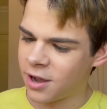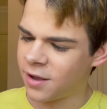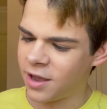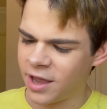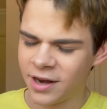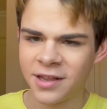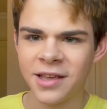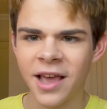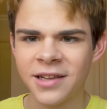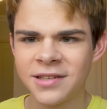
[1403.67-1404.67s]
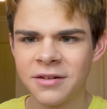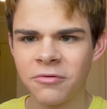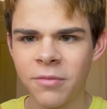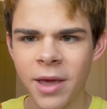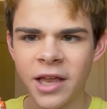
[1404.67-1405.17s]
And he hasn't
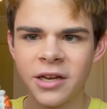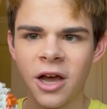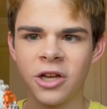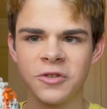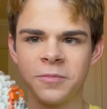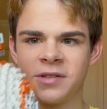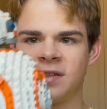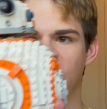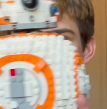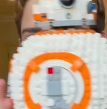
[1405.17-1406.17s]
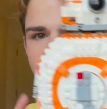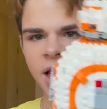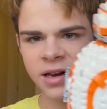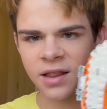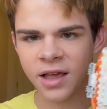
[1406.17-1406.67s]
remained 100%
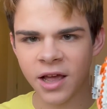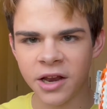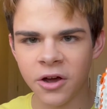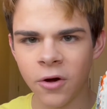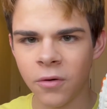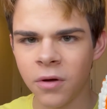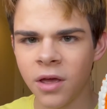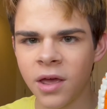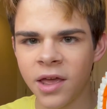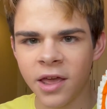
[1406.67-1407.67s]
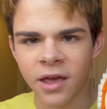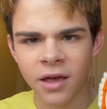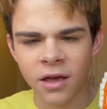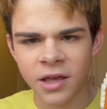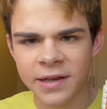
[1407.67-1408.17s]
intact. Like, I know
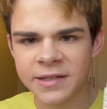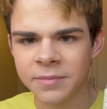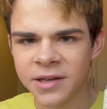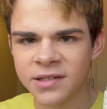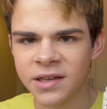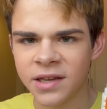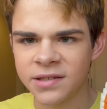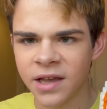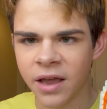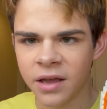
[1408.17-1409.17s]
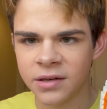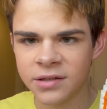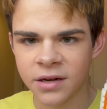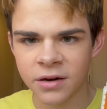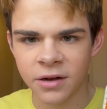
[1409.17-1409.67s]
he's missing his
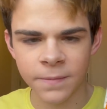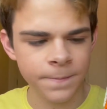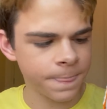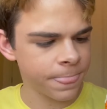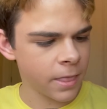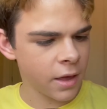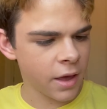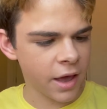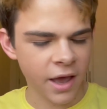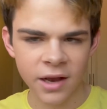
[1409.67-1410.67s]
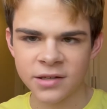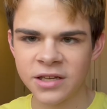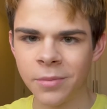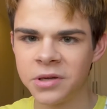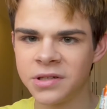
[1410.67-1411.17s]
antenna, and some
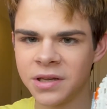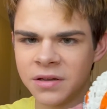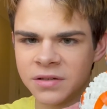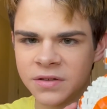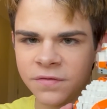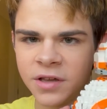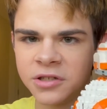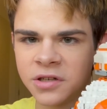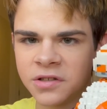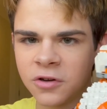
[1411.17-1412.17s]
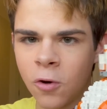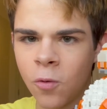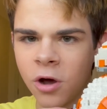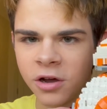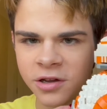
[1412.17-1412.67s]
of his features don't
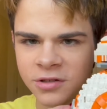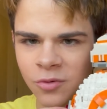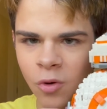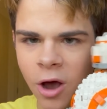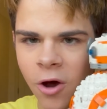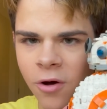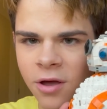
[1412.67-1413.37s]
work as well